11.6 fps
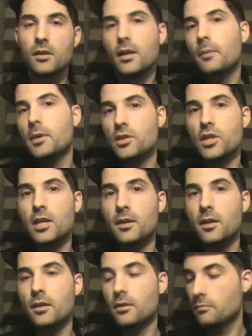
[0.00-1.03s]
That'd be a G,
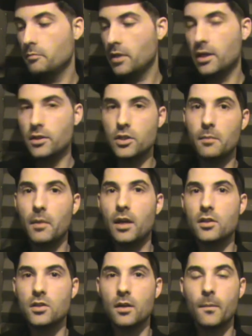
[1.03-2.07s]
play a G
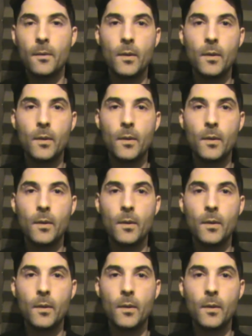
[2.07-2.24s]
major.